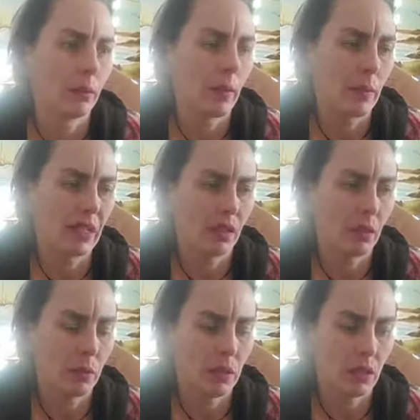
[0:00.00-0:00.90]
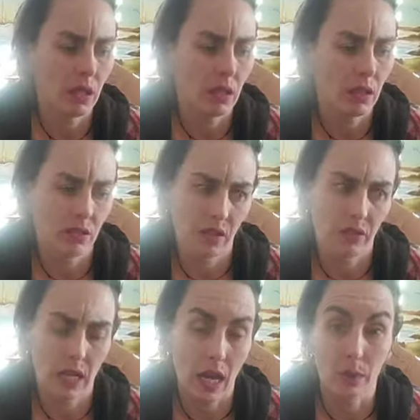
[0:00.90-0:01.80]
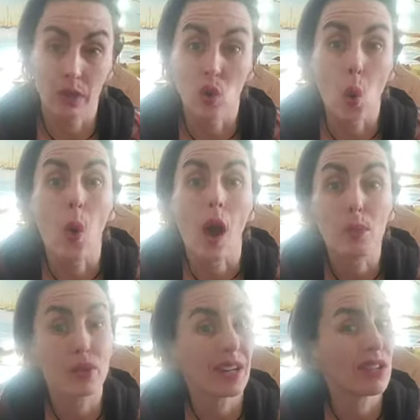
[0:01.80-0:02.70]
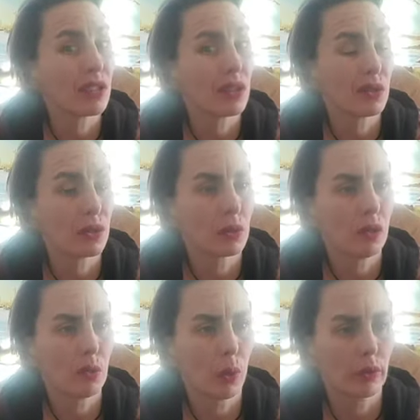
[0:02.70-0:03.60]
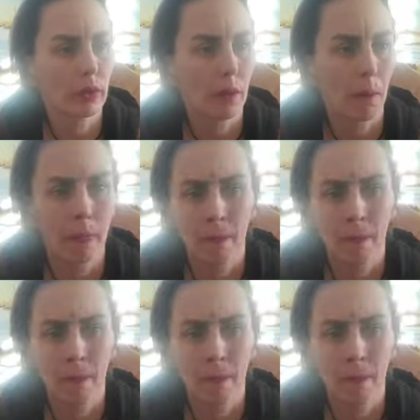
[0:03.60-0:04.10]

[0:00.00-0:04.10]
amazing community stuff can happen. Cooperation is really important.